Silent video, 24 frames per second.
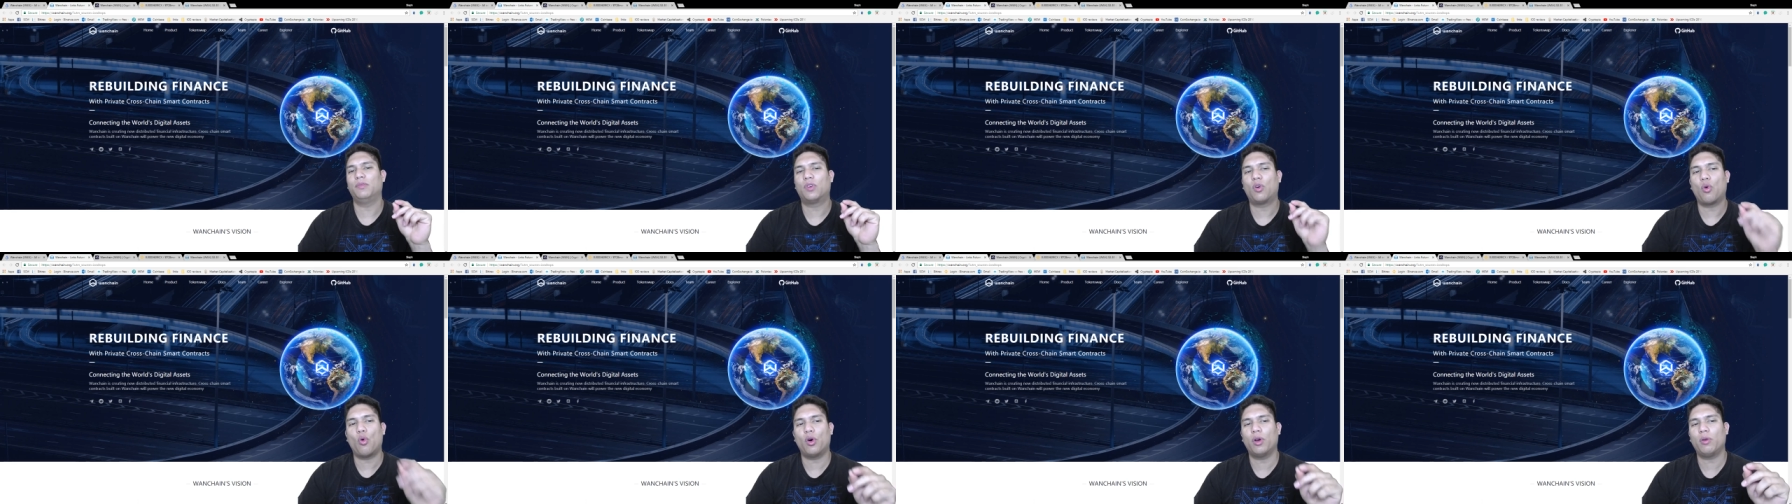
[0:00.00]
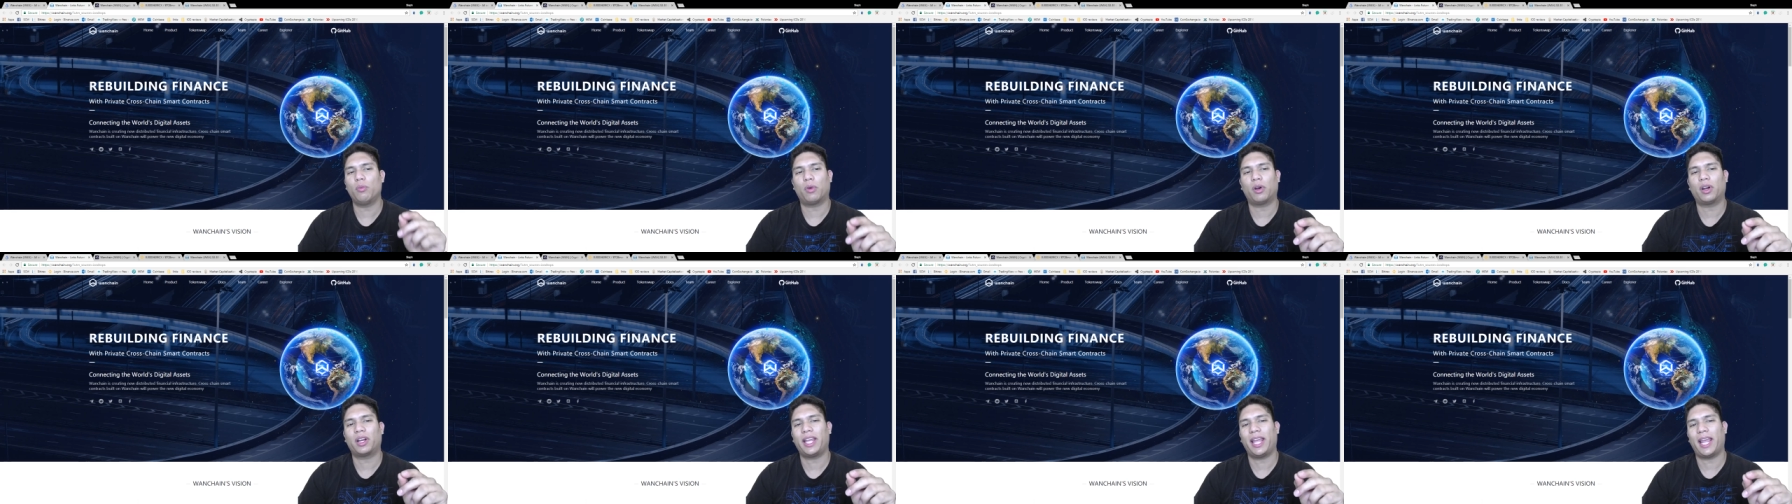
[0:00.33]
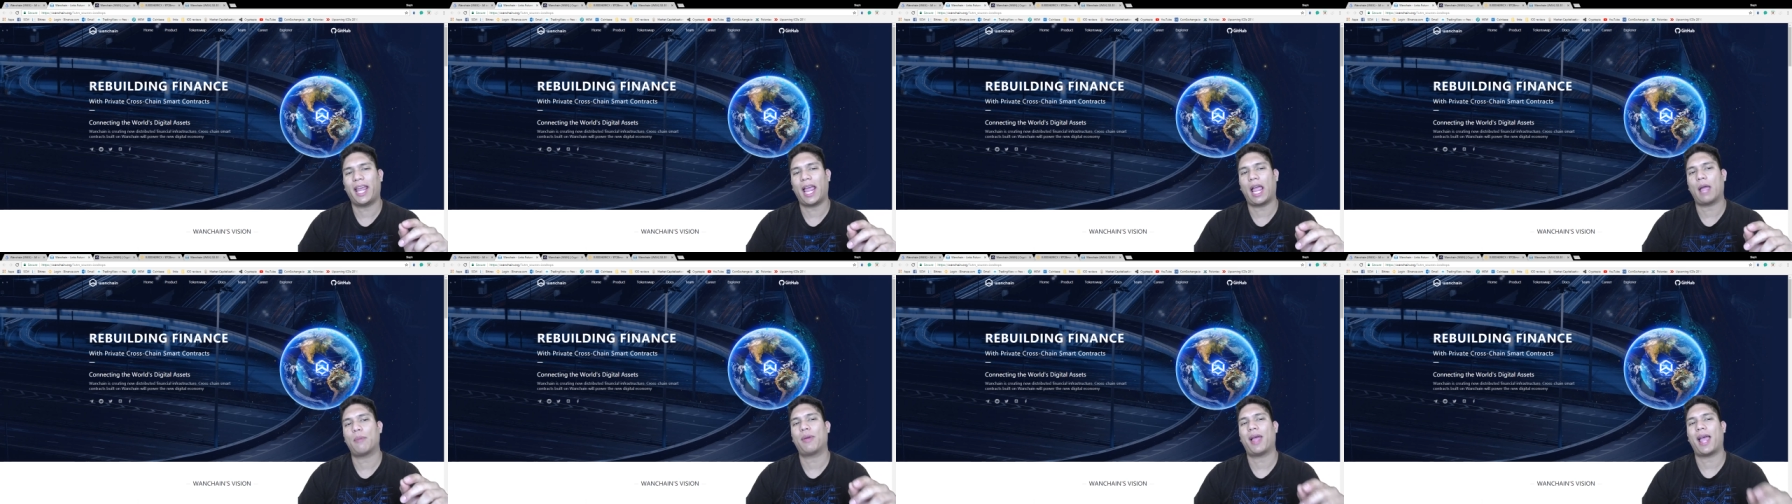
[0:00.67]

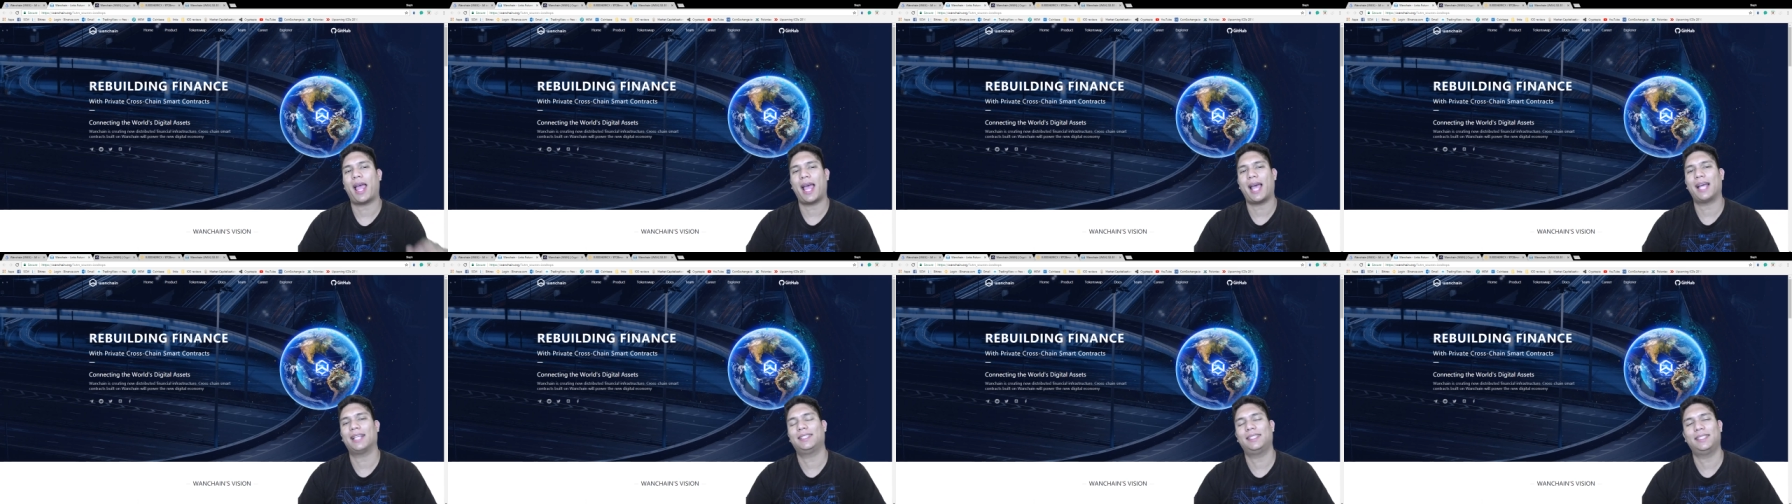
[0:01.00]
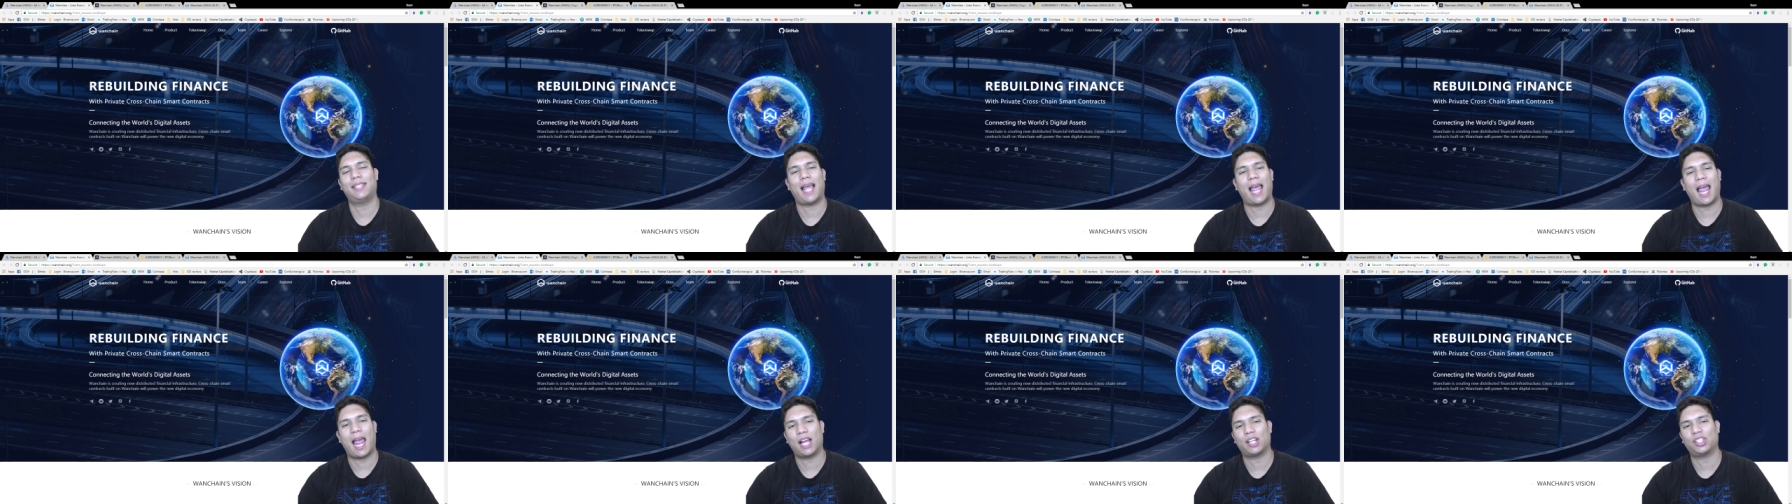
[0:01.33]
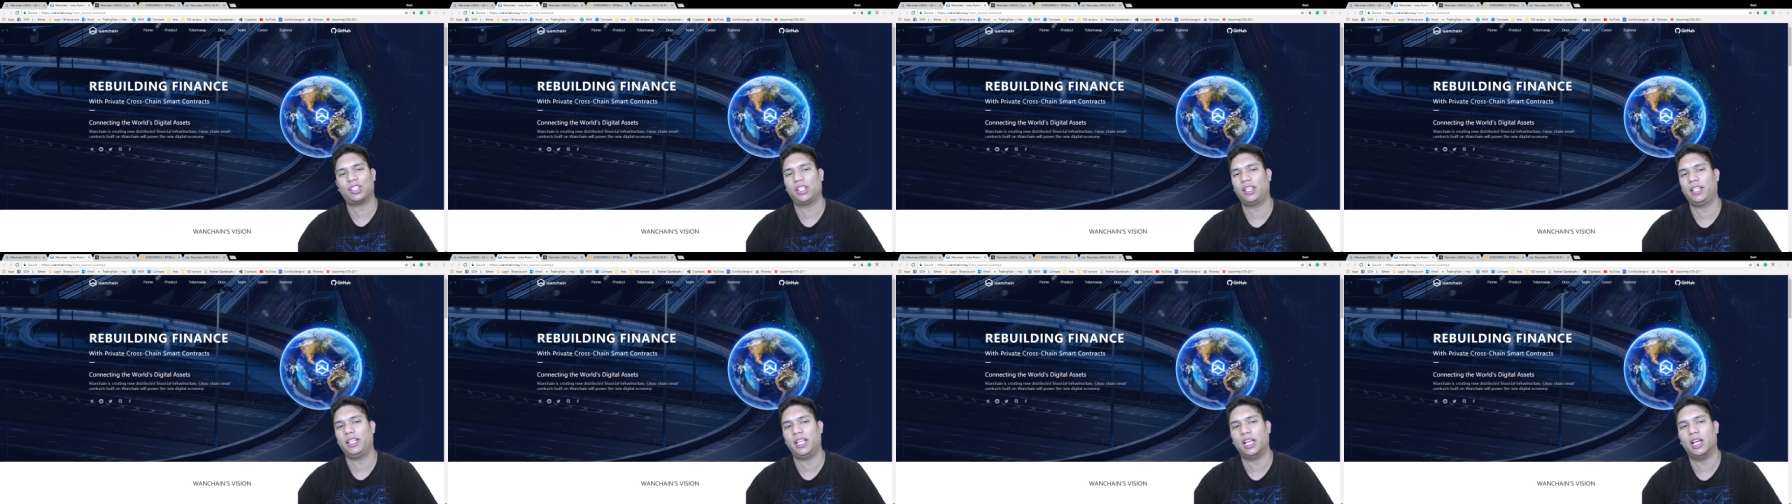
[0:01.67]
CoinMarketCap hasn't
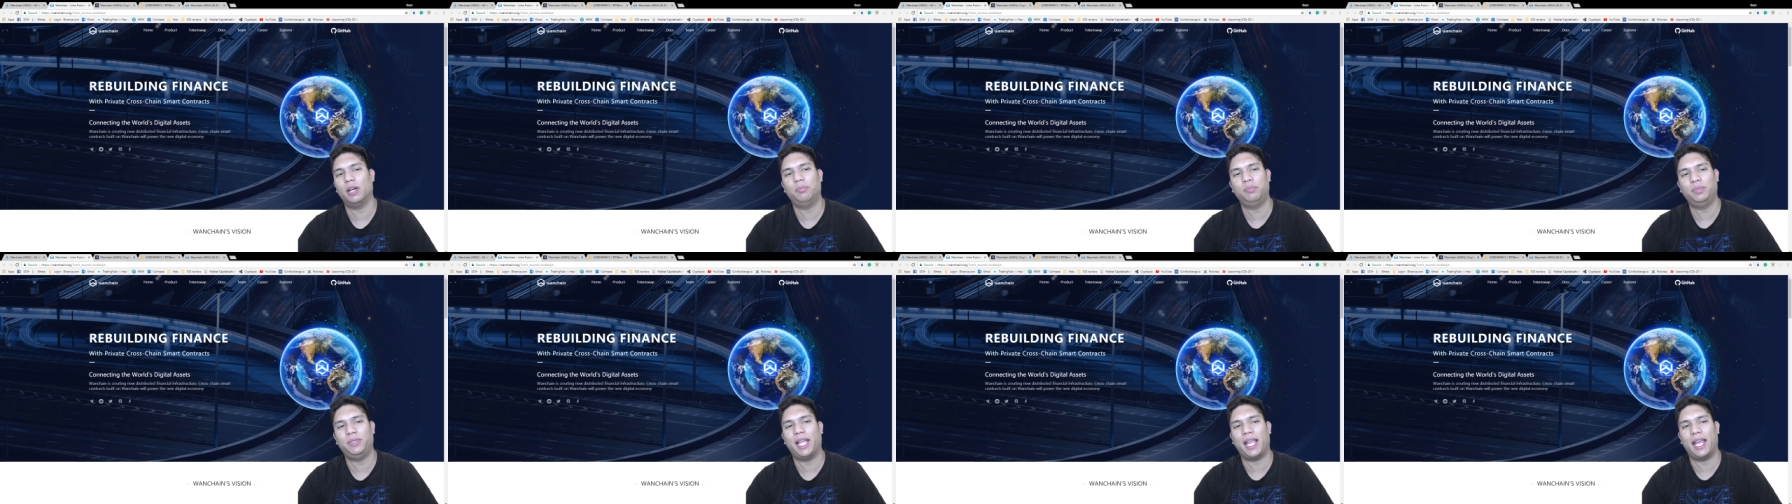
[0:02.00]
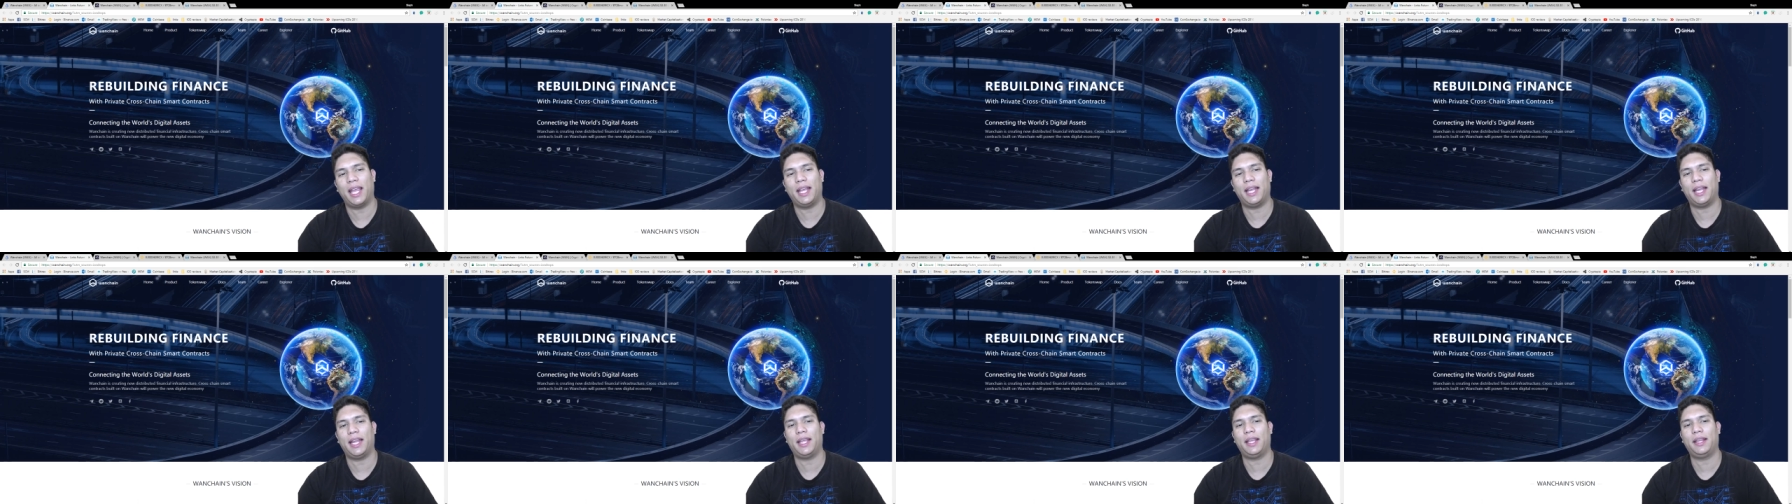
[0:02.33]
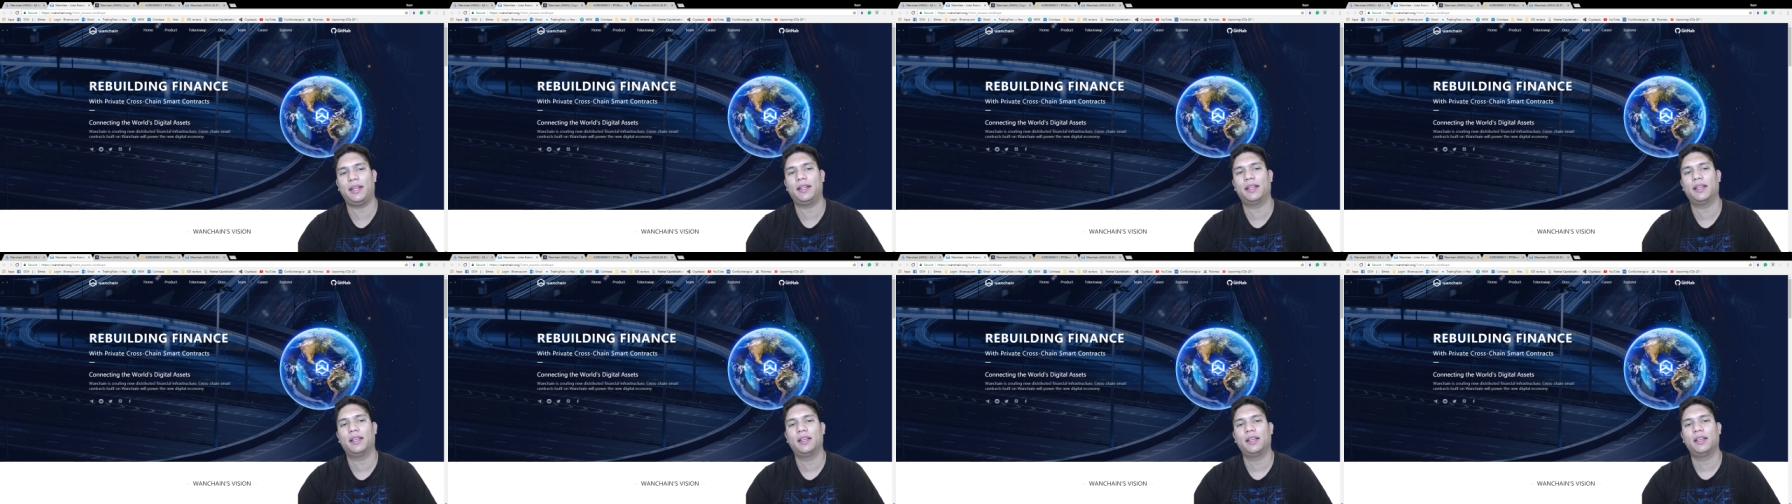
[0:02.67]
actually
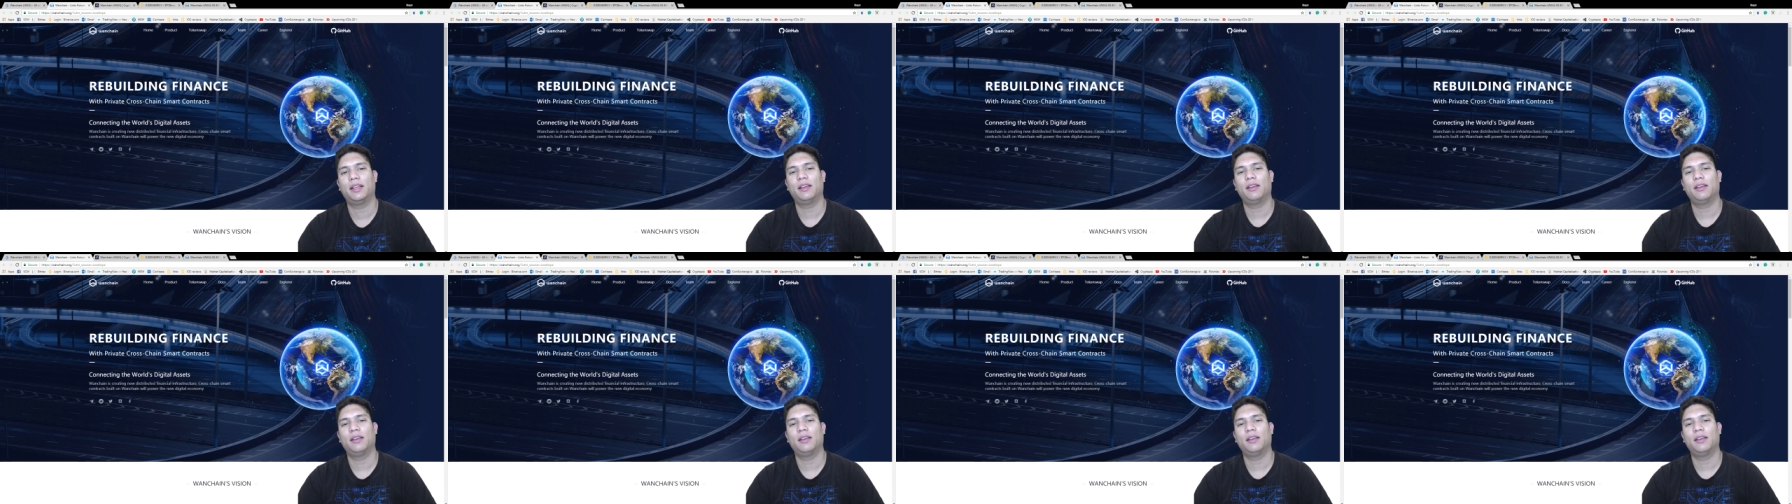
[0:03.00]
updated